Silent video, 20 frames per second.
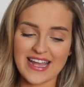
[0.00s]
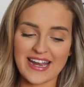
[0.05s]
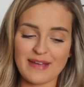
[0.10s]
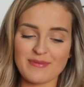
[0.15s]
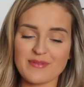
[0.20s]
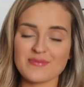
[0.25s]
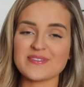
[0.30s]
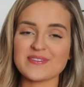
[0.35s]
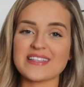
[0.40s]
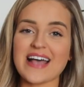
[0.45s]

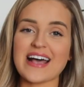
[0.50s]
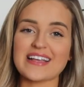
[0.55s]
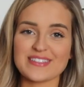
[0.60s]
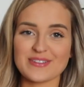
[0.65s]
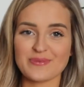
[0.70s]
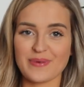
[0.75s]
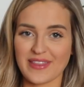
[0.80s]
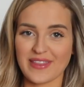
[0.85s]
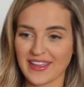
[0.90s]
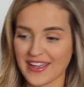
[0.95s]
I'm
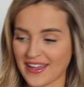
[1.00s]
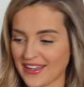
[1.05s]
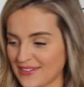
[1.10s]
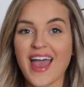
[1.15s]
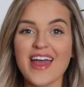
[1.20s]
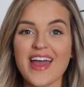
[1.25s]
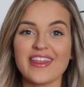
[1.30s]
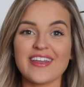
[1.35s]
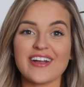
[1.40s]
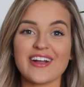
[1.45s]
obsessed with it.
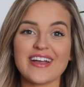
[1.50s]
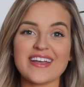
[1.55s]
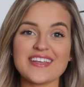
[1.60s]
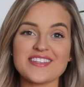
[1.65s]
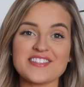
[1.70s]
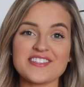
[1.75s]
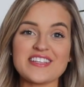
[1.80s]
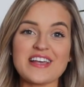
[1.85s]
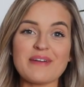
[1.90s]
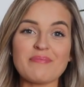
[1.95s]
There
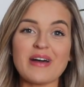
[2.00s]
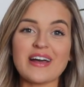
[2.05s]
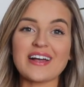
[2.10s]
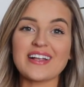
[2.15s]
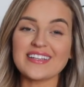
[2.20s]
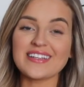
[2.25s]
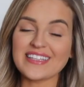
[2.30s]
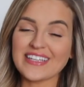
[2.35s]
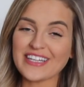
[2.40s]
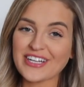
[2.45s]
is some
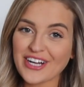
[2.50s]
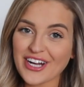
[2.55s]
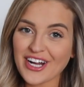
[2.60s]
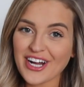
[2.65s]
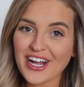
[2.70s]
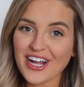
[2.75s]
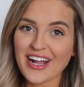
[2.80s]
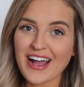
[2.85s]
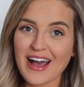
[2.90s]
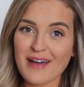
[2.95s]

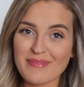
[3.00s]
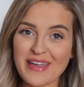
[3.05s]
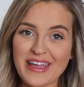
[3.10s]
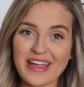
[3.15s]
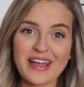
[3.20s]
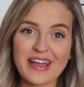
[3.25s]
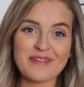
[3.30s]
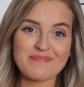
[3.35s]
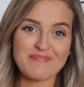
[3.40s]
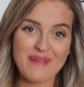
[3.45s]
glitter
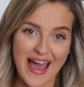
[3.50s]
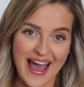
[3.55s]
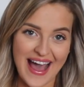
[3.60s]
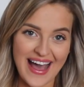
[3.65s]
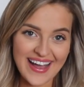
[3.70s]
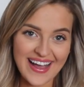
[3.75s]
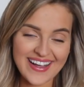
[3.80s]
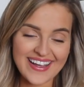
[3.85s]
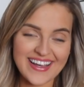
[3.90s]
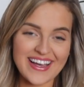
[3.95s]
coming
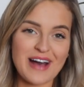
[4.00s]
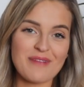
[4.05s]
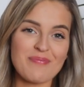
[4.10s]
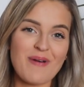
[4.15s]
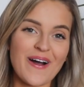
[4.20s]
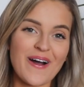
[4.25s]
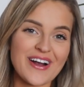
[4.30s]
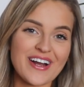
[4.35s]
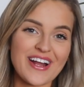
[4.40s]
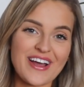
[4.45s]
back, a
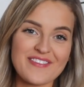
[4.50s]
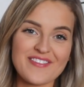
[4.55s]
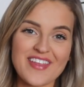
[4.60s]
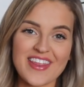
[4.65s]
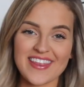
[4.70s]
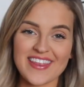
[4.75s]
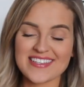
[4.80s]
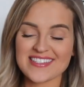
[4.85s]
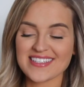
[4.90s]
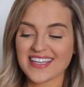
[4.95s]
part of
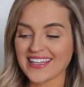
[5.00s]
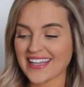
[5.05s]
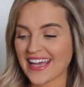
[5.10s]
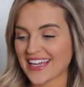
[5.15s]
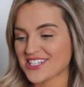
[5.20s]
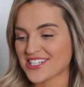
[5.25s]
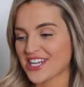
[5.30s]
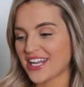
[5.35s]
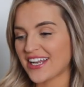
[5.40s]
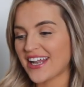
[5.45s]
this
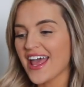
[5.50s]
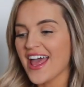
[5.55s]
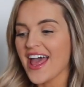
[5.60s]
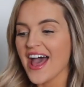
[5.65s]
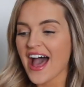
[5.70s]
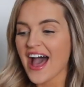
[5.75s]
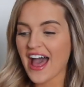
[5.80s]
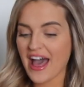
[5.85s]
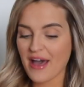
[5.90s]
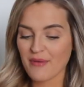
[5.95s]
collection.
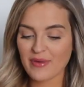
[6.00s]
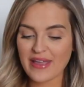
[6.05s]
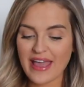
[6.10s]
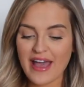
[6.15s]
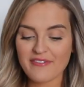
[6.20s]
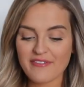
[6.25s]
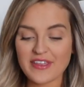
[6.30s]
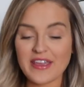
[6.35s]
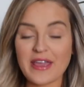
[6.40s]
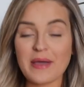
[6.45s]
We
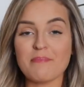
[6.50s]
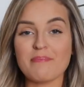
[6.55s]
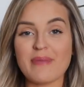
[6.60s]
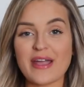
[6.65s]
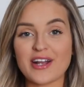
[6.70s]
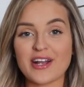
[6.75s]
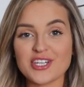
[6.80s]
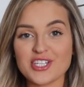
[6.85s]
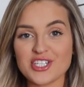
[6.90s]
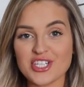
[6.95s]
have the
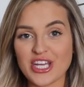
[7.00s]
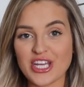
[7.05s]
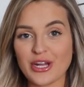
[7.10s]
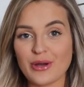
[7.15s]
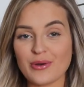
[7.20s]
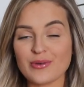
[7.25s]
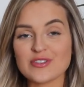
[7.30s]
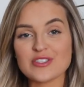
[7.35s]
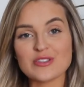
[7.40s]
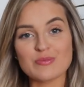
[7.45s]

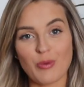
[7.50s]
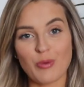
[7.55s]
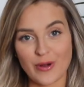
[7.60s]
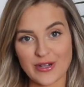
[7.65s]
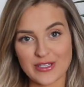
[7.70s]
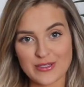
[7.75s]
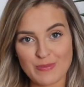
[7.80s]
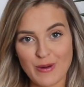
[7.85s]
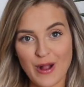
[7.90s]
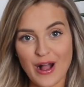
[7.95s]
Maraschino
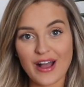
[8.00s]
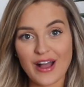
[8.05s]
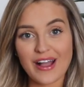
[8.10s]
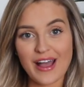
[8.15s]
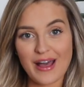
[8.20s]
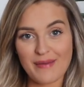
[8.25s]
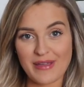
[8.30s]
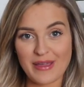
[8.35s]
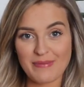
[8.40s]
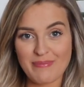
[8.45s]
sports bra
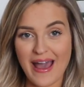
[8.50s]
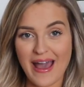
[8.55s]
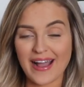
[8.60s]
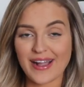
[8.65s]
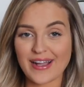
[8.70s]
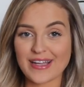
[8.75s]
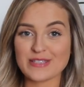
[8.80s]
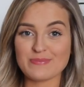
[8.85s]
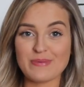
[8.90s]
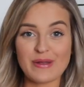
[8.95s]
coming
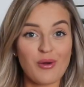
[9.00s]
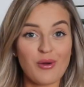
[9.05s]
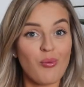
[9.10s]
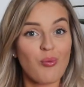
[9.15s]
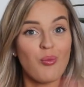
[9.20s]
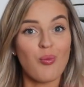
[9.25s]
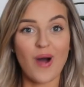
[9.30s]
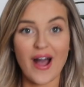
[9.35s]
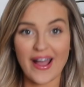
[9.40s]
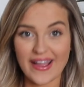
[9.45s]
back. It's been a
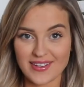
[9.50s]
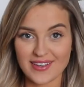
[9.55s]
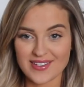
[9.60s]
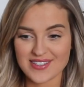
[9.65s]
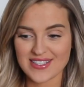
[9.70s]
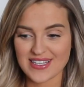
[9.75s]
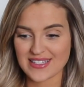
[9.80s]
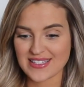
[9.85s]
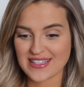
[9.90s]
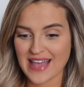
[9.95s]
while
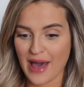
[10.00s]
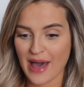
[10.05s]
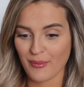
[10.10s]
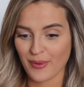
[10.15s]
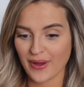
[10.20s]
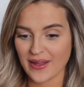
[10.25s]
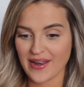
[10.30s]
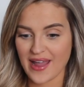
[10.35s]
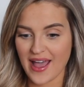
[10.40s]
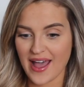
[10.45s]
since that
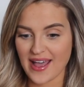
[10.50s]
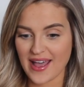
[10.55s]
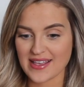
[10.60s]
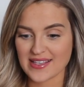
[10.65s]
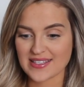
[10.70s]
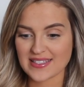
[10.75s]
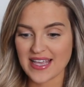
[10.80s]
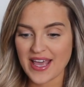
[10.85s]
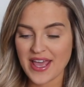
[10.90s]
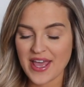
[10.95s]
one
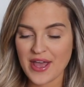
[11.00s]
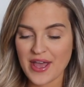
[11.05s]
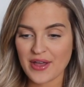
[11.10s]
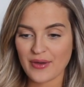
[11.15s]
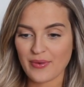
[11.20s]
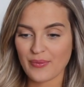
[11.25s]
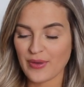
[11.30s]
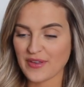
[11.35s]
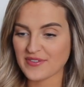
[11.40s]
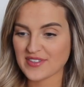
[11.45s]
has
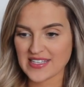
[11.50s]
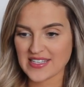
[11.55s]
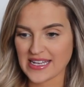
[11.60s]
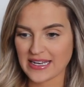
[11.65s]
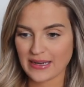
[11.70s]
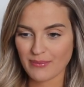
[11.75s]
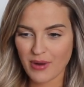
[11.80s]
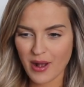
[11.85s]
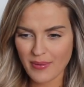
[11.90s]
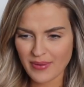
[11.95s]
we've seen
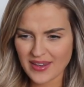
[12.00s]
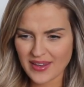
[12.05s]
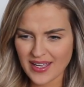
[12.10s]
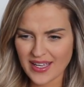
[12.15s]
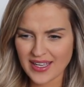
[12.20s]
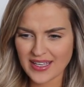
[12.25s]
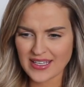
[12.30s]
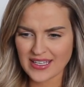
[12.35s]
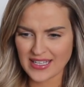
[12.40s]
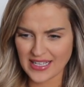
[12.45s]
it, probably
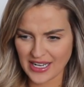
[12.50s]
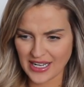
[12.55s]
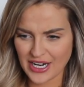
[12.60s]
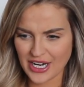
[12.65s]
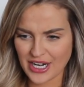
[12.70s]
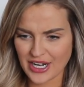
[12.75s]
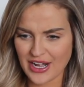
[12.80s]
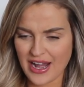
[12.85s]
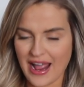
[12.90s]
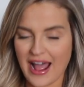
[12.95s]
like a
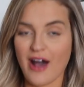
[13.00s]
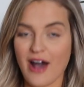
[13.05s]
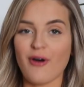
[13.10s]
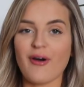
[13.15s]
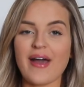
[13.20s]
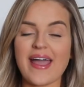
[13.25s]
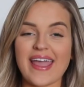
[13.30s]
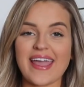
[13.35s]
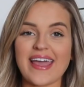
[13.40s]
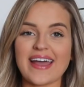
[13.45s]
year
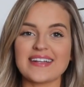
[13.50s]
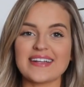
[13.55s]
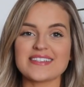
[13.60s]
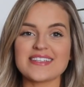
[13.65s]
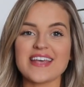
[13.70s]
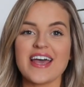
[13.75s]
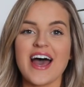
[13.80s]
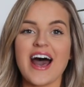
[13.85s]
now, and